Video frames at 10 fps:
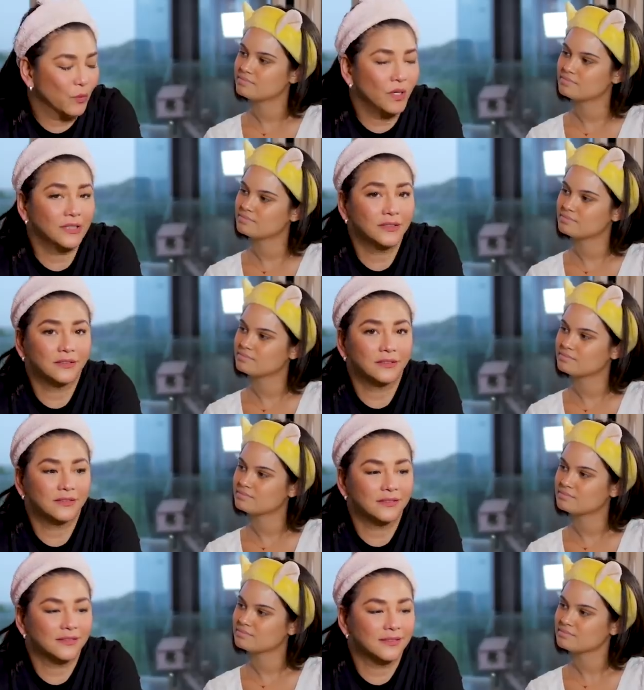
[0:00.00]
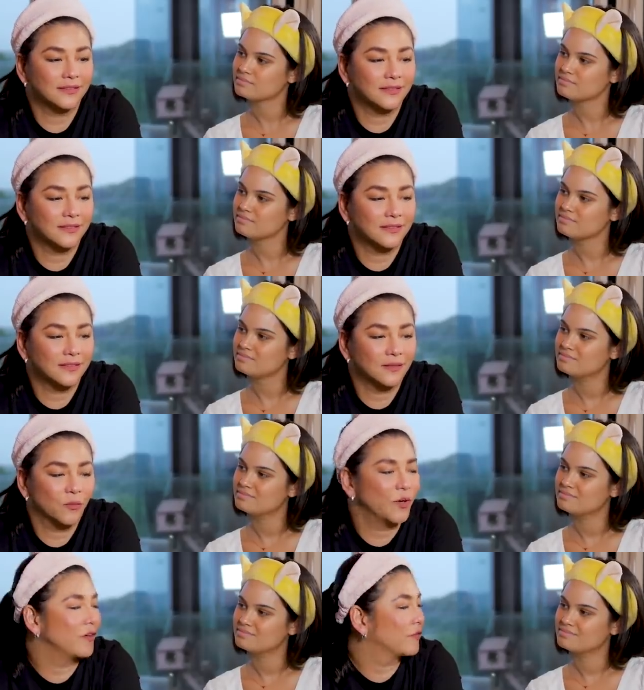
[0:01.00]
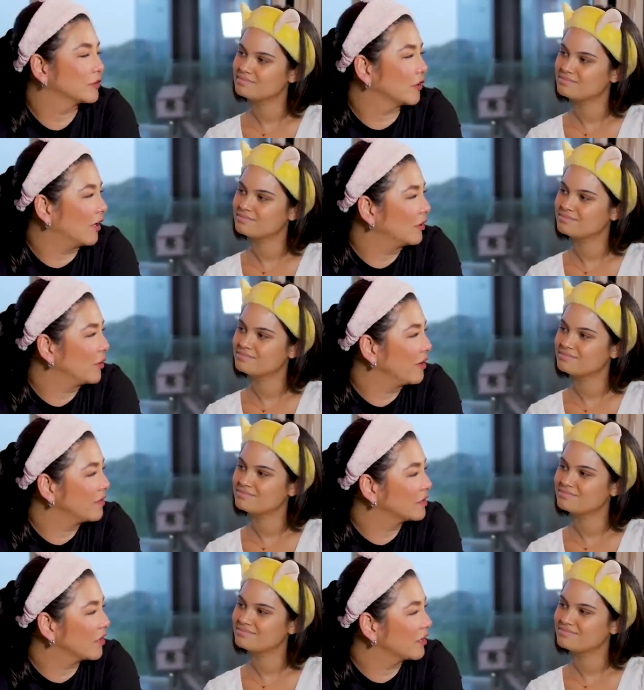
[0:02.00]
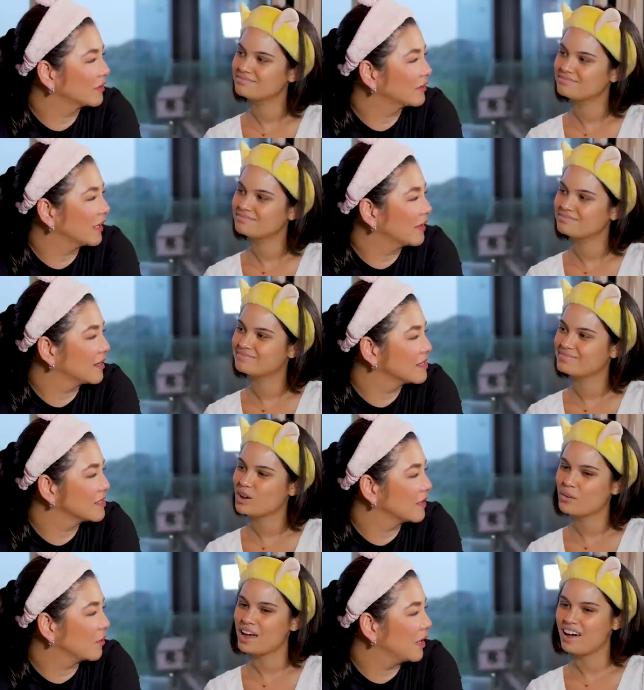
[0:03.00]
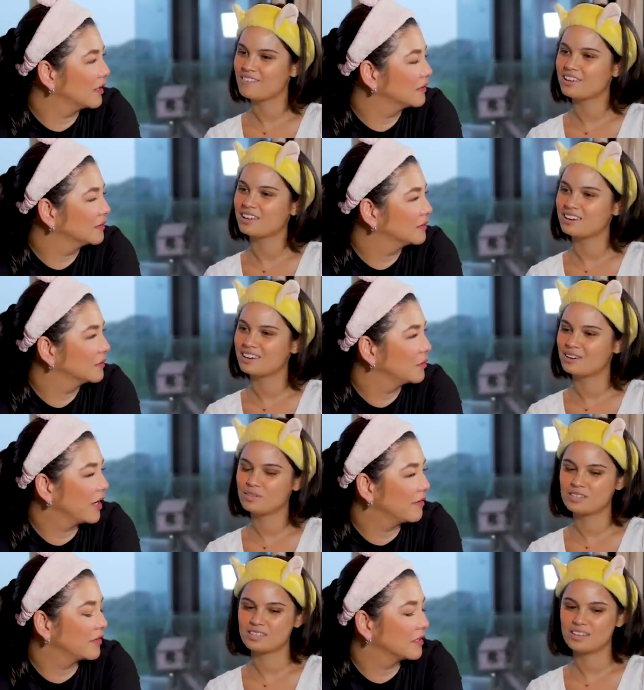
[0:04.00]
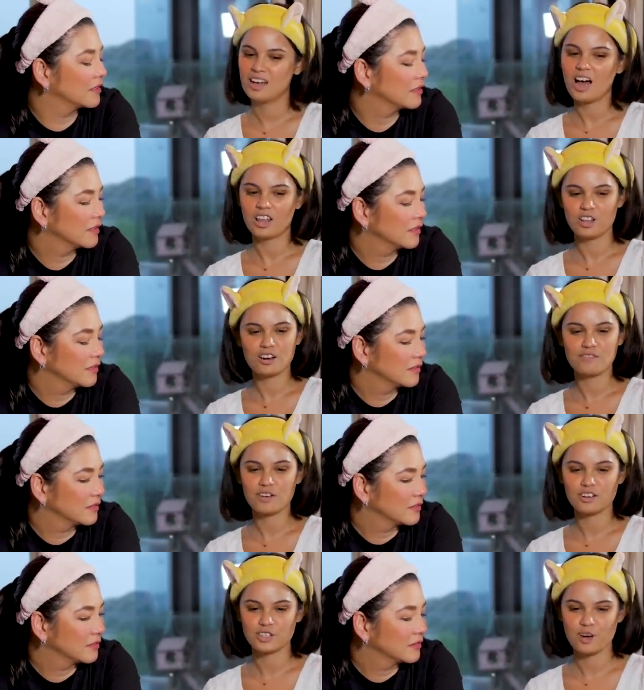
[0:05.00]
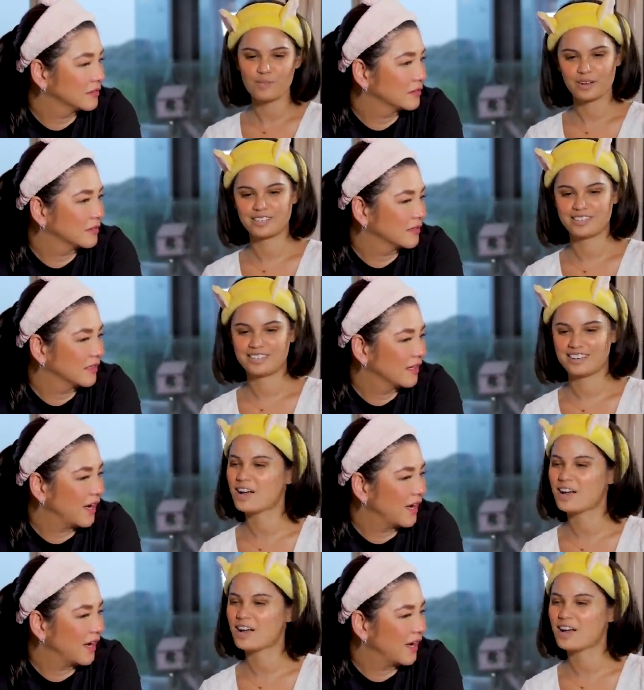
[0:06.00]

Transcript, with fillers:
Speaker 1: Well, wonderful talk. We haven't talked like this
Speaker 2: in a while. And it was a lot of topics.